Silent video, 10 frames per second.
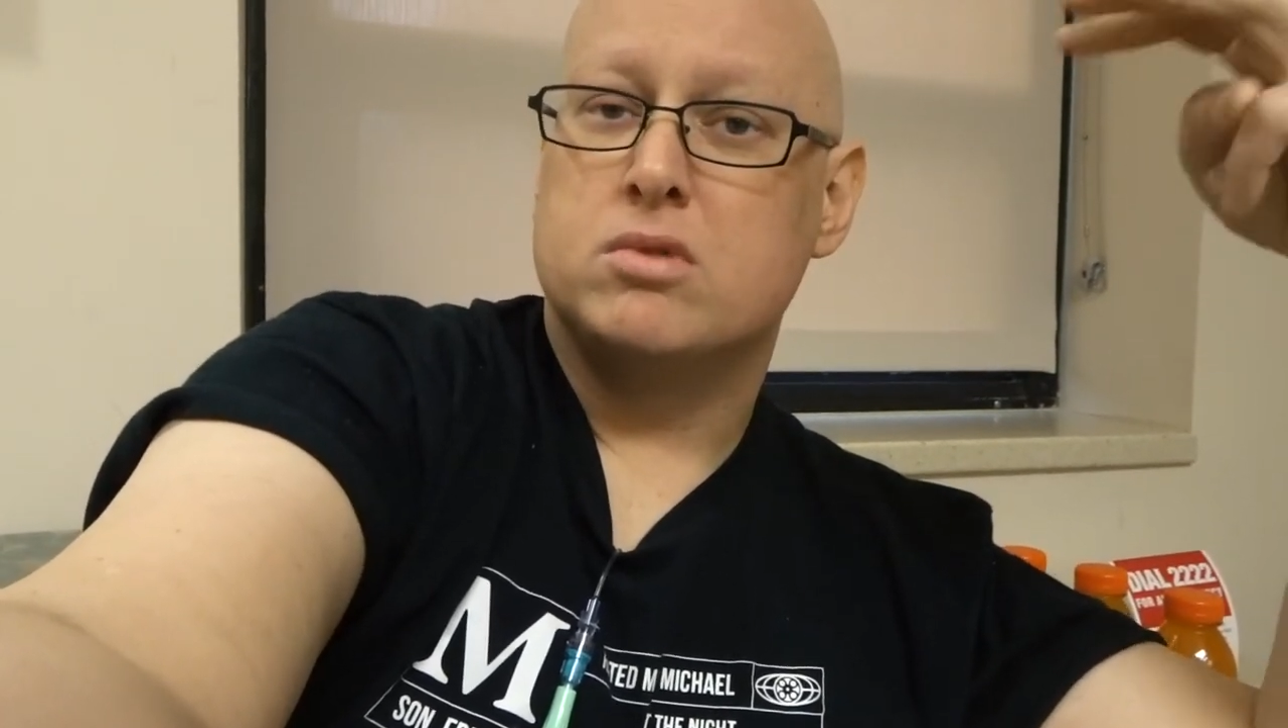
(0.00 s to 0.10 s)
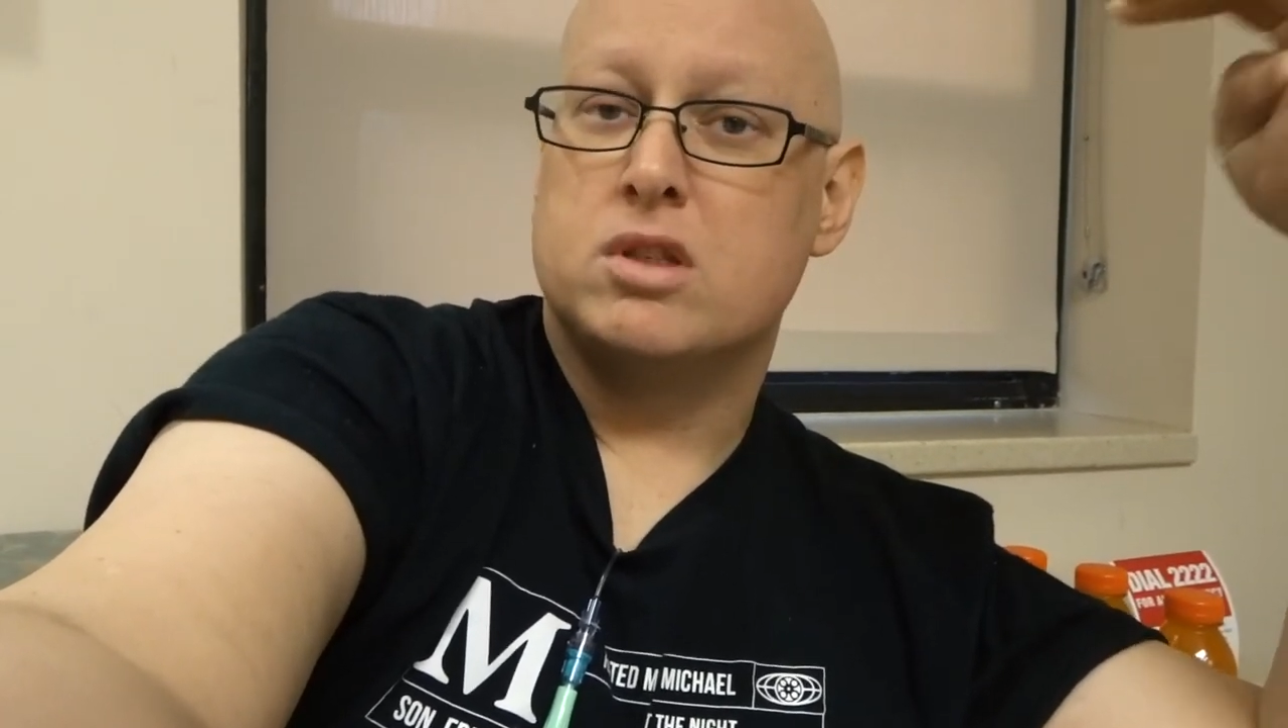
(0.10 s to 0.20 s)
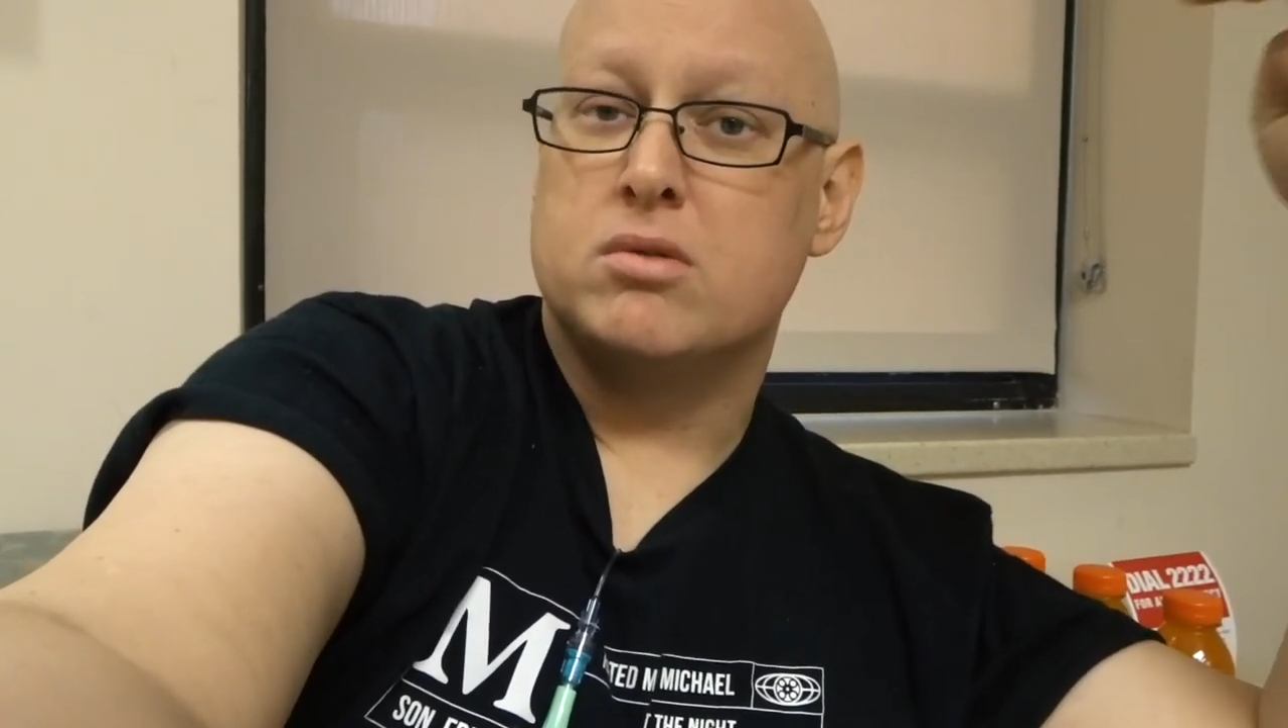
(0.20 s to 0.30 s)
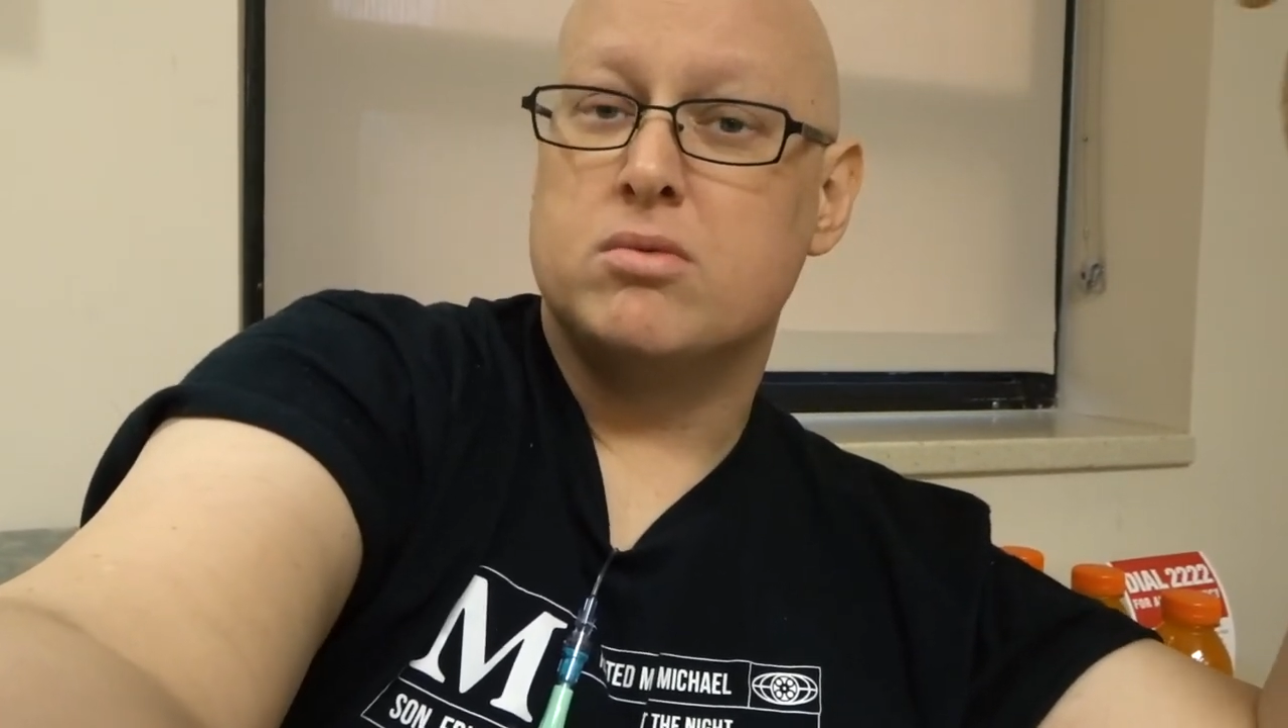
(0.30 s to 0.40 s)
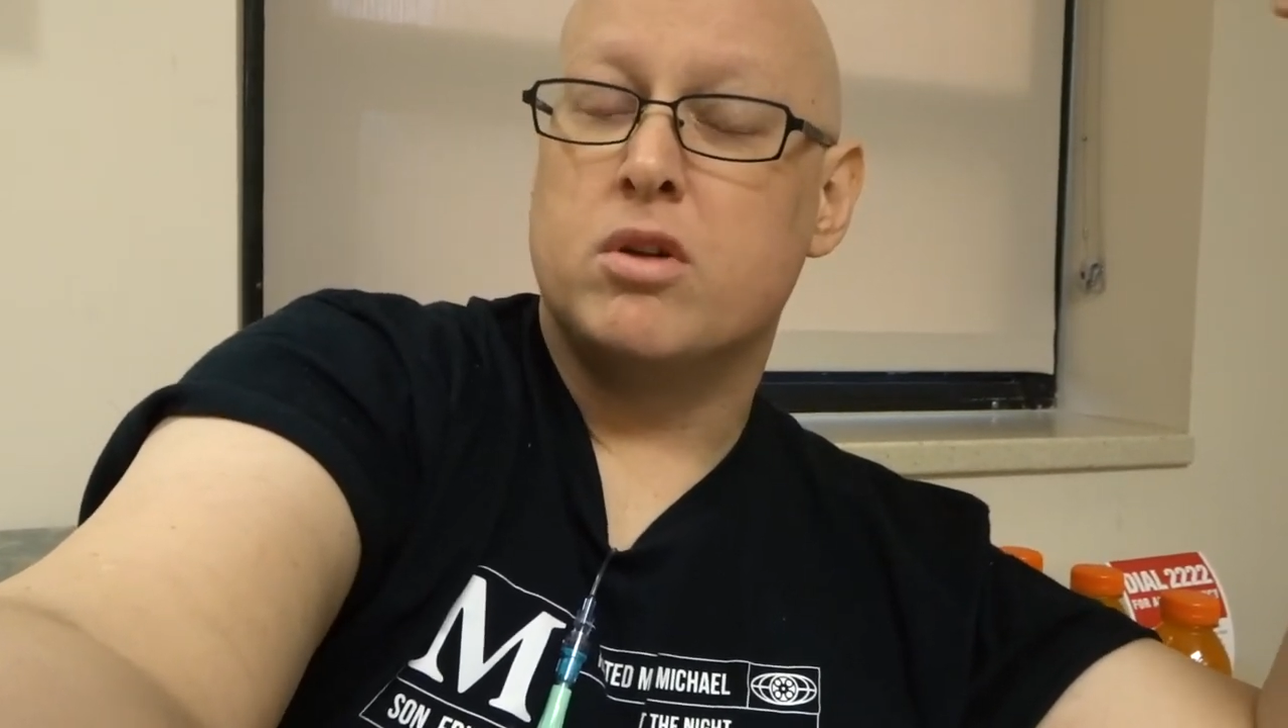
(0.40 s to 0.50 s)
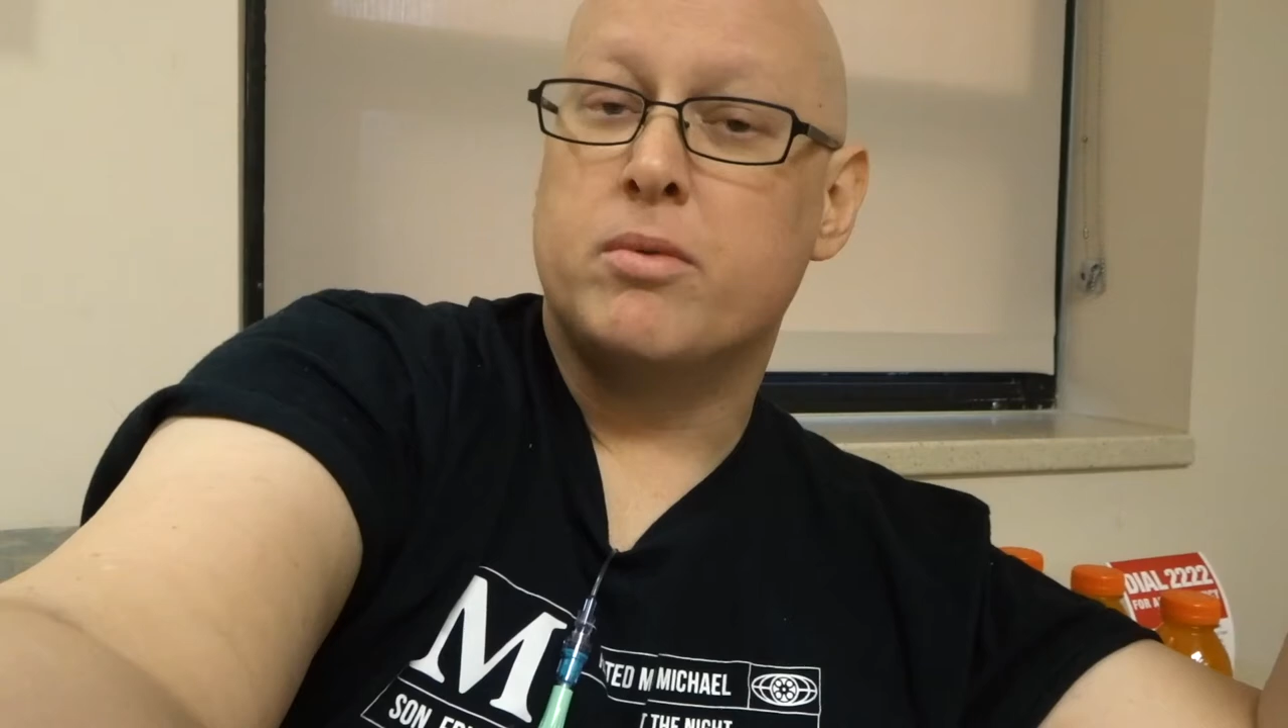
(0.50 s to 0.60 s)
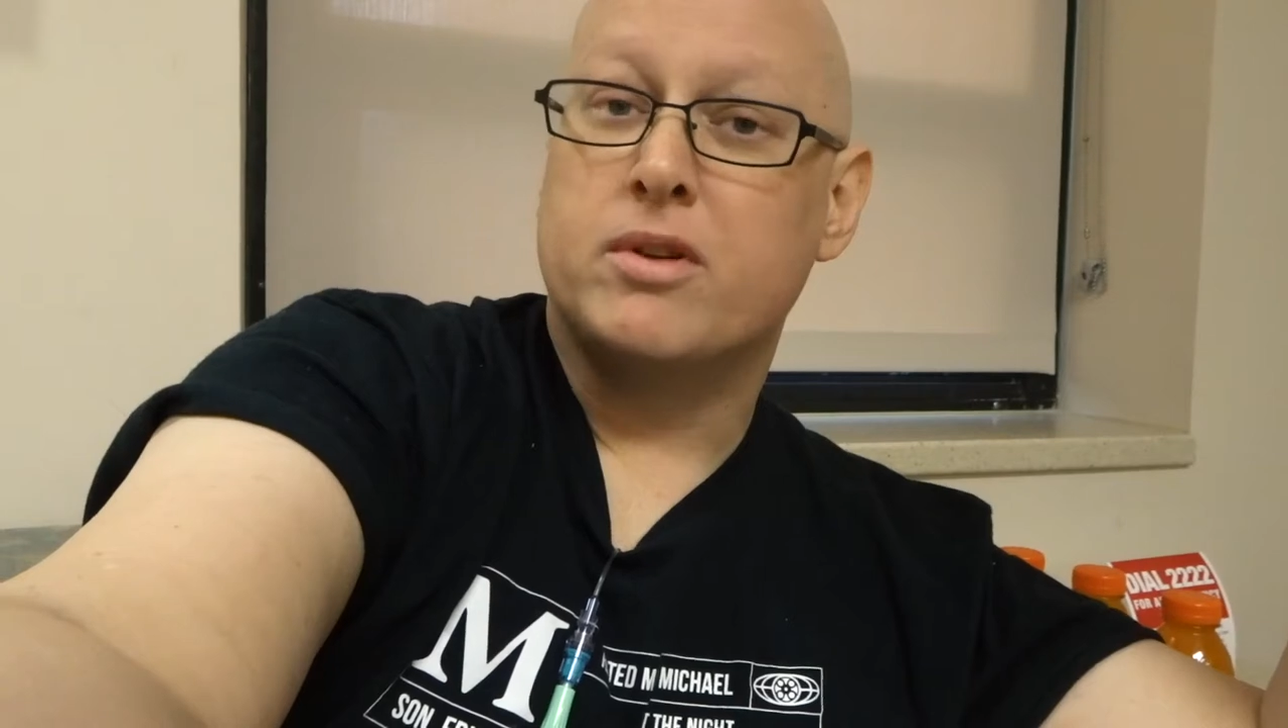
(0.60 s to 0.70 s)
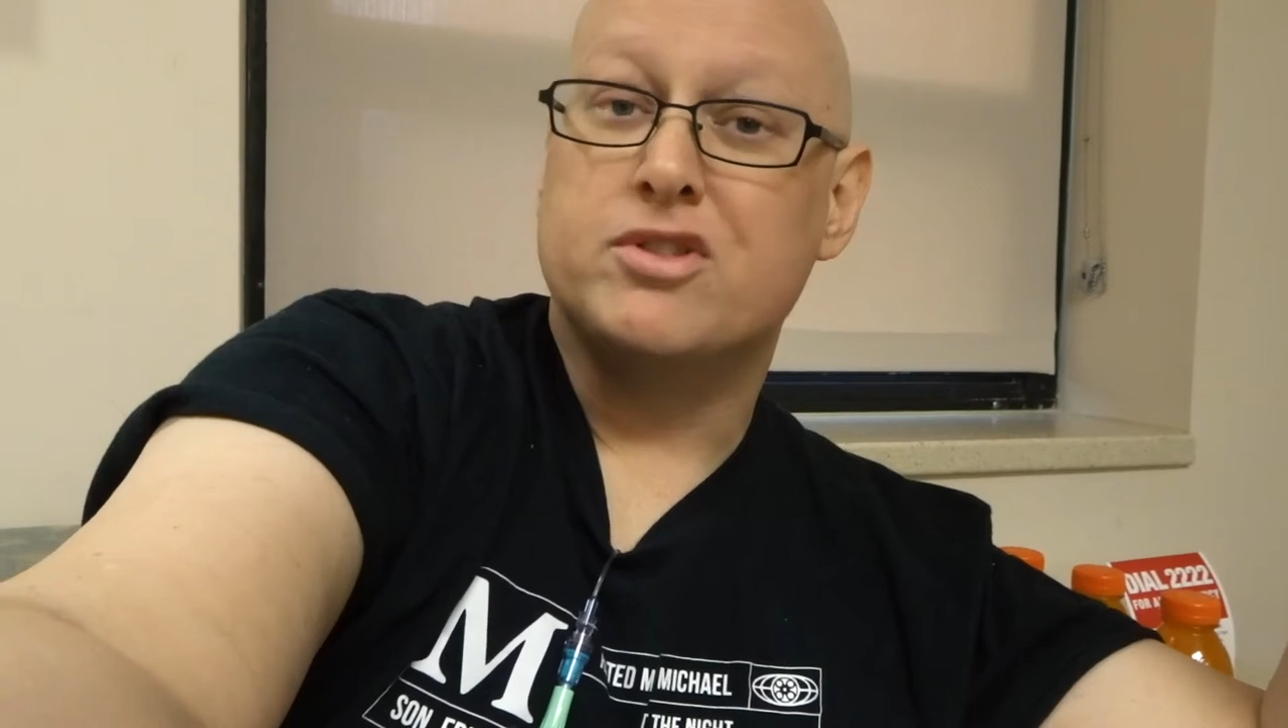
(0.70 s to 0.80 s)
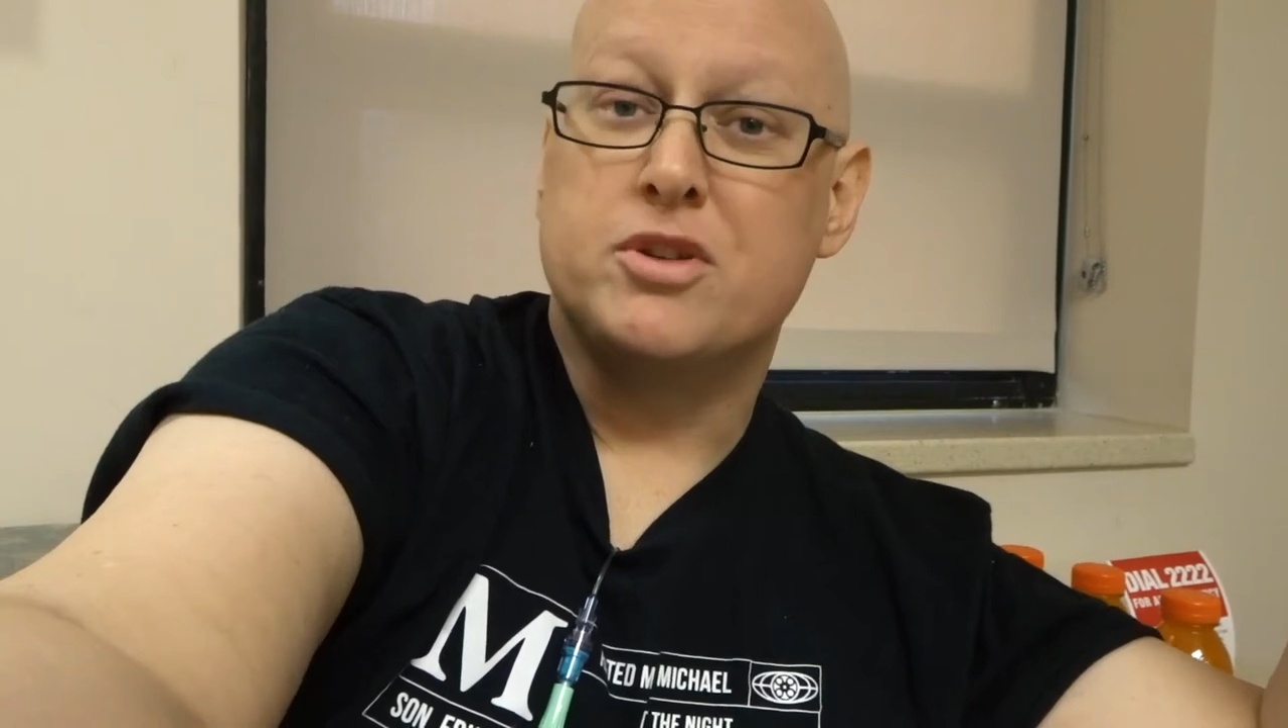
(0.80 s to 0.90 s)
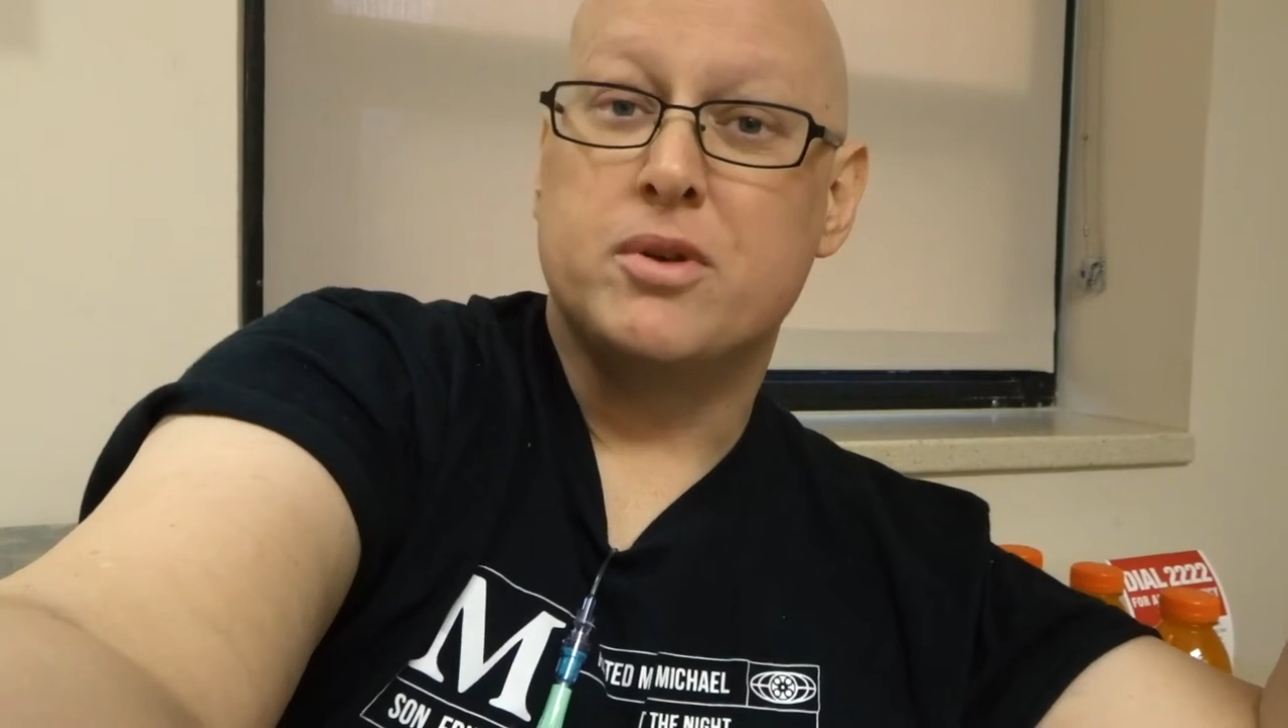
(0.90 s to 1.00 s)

So around 2